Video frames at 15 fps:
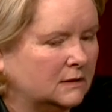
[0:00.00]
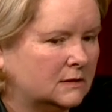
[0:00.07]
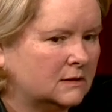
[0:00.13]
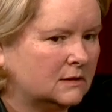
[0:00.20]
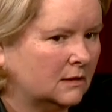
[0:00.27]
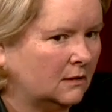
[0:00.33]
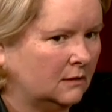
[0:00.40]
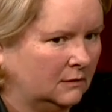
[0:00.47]

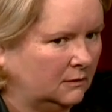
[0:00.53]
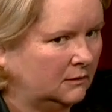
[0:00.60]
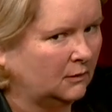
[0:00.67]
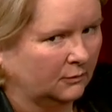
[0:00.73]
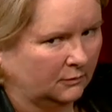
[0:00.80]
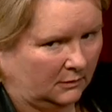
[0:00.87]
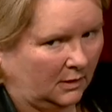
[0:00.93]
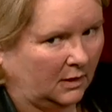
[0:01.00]
It's, you
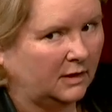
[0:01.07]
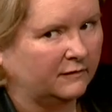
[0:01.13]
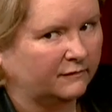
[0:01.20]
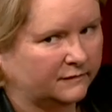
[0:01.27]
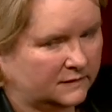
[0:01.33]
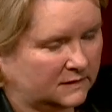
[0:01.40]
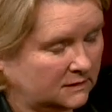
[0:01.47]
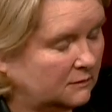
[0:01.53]
know, I
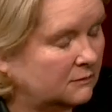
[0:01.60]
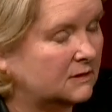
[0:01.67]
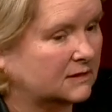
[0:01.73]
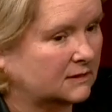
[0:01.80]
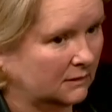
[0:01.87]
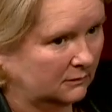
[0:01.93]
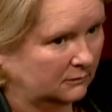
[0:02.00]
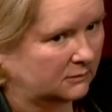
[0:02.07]
have
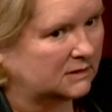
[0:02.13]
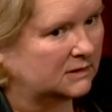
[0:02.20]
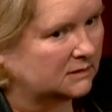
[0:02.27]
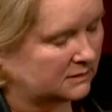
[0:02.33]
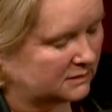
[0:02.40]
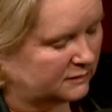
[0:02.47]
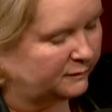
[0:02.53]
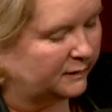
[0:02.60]
seriously looked
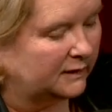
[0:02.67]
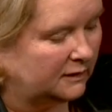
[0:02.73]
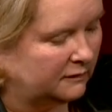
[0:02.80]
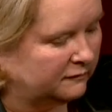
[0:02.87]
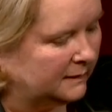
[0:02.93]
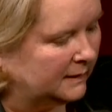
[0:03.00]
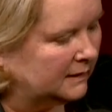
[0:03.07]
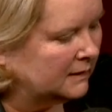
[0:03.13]
into this,
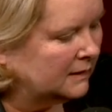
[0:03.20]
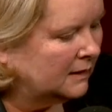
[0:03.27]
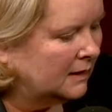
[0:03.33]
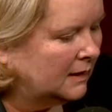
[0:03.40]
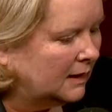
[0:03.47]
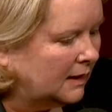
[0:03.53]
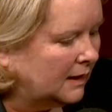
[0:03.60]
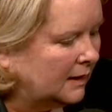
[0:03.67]
believe me.
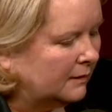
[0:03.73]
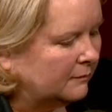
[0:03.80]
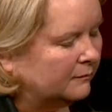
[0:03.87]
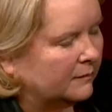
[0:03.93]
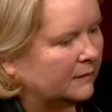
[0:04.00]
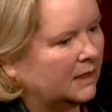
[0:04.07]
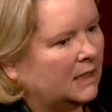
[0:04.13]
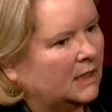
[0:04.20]

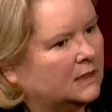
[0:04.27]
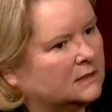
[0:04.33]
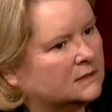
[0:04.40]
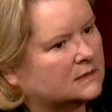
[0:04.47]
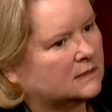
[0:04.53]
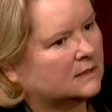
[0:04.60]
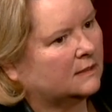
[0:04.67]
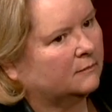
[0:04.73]
Um,
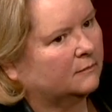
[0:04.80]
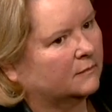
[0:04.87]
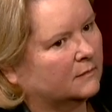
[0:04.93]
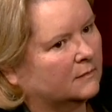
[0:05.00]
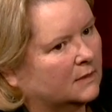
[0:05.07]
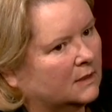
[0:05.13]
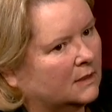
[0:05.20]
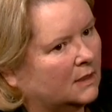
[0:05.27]
and,
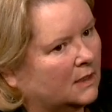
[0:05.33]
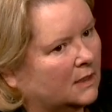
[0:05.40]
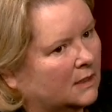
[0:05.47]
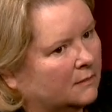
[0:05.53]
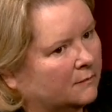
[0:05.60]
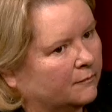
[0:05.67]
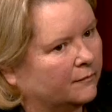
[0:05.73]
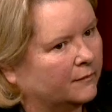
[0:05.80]
um,
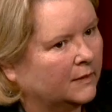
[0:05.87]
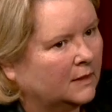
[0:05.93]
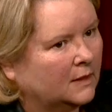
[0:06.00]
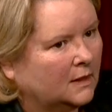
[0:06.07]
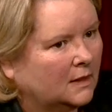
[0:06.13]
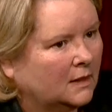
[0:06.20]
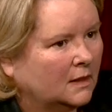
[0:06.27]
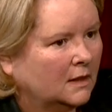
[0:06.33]
um,
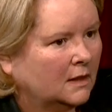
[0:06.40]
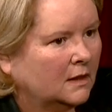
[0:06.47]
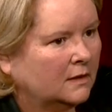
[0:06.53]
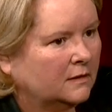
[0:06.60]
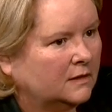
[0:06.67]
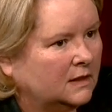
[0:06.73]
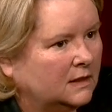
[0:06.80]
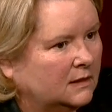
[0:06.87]

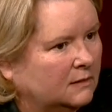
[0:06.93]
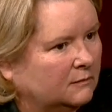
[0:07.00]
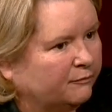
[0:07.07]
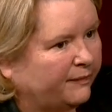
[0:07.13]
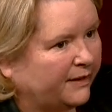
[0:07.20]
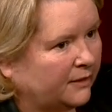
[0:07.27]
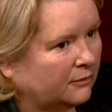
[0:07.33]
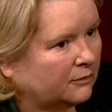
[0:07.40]
the
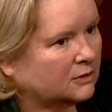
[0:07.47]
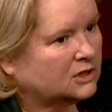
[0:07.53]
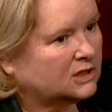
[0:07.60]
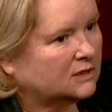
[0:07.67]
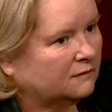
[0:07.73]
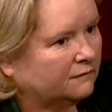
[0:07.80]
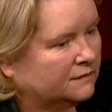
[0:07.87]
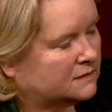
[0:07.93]

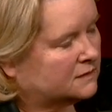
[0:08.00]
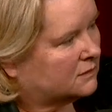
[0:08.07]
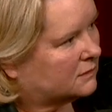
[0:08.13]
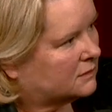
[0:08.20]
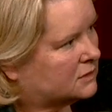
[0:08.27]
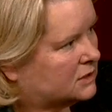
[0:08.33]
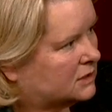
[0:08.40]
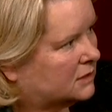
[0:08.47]
biology, the
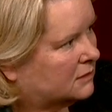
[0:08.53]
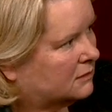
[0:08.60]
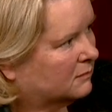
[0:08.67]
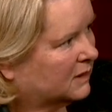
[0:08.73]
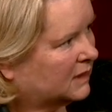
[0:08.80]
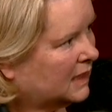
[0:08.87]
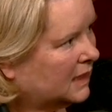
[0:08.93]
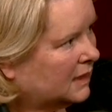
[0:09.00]
physiology, the
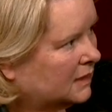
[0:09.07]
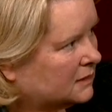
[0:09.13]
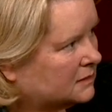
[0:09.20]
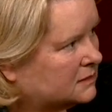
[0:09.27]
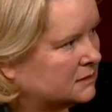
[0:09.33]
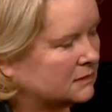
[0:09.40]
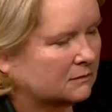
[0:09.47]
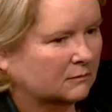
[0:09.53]

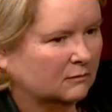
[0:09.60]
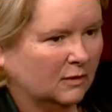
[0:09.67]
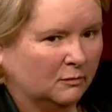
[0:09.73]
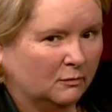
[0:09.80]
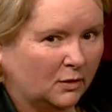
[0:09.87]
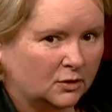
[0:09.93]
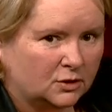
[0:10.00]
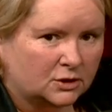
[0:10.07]
mechanics, the
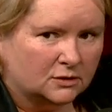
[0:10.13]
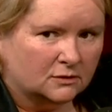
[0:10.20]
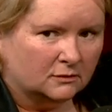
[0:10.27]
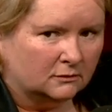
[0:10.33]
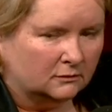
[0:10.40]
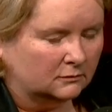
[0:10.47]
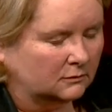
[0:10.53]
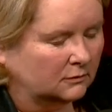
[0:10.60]

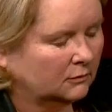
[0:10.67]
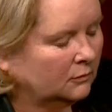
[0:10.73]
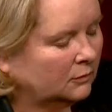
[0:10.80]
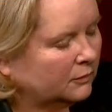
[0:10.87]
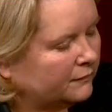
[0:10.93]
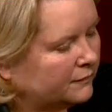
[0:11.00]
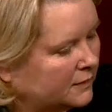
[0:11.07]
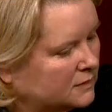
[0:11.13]
emotional,
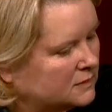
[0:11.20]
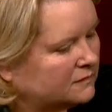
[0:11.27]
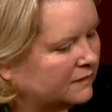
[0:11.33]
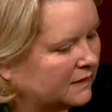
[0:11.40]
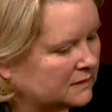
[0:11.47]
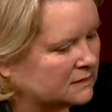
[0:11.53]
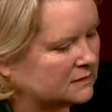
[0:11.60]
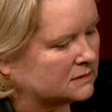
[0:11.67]
all of those
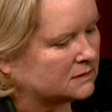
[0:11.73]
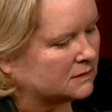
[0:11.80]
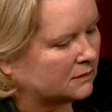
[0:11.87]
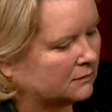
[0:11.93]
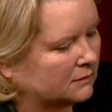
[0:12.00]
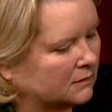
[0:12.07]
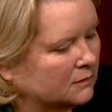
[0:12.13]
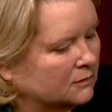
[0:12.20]
factors
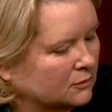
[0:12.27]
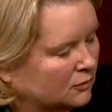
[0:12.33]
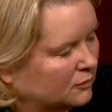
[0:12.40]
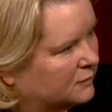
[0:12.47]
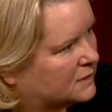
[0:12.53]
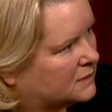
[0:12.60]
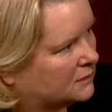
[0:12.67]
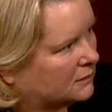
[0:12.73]
are
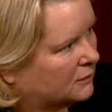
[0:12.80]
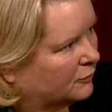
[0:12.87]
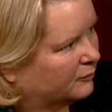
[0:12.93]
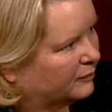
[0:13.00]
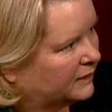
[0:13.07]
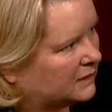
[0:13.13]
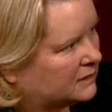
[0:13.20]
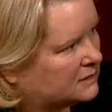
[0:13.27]
enormously
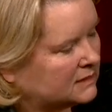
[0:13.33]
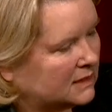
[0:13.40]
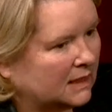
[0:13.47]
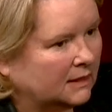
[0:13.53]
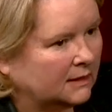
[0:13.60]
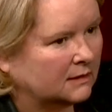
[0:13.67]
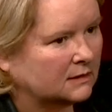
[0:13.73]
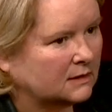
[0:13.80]
complex.
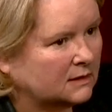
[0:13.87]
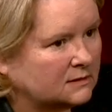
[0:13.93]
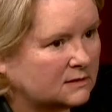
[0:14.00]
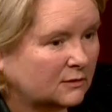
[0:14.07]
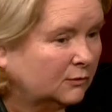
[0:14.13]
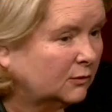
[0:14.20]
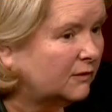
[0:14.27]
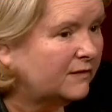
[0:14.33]
And, and
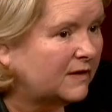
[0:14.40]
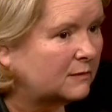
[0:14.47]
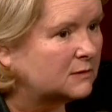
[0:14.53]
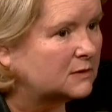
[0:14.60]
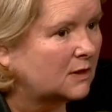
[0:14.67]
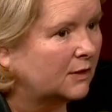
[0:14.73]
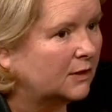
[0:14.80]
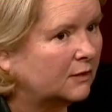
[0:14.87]
so all of that
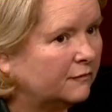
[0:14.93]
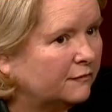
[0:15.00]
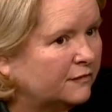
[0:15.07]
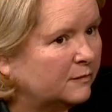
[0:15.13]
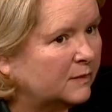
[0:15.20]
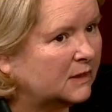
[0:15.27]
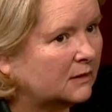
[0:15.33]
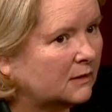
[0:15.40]
was going on
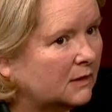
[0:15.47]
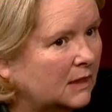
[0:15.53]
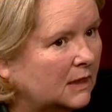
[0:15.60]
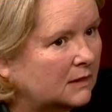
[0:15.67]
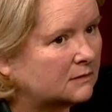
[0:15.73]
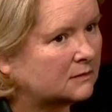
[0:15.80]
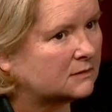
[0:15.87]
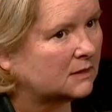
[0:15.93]
for me, and I
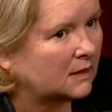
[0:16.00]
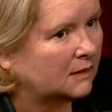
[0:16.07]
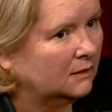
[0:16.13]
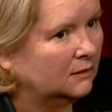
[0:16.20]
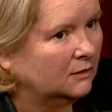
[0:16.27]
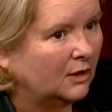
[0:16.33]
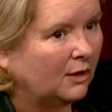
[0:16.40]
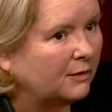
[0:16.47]
had
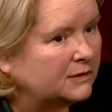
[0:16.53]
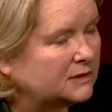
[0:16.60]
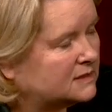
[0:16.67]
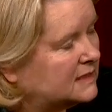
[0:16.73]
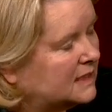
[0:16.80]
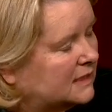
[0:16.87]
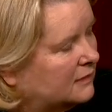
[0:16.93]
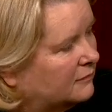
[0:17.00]
no
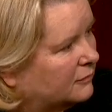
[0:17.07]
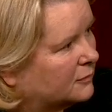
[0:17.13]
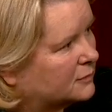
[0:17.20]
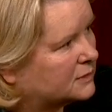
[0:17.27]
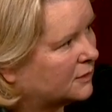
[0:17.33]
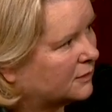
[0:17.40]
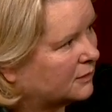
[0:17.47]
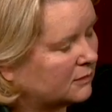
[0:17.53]
understanding of what
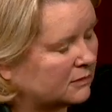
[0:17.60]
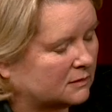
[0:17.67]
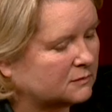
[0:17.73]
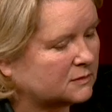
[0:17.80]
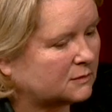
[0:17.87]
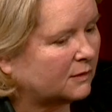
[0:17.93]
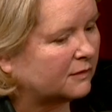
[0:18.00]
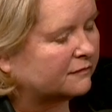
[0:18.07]
was going on, and it
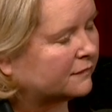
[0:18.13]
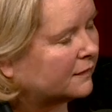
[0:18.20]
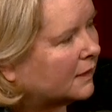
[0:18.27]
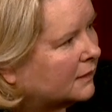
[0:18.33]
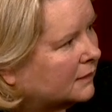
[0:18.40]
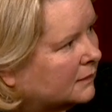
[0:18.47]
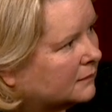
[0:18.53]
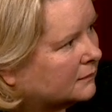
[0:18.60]
was quite
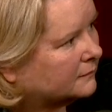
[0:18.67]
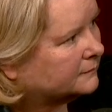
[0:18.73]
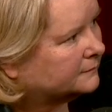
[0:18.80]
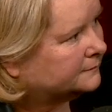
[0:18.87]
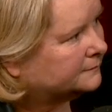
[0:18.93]
frightening.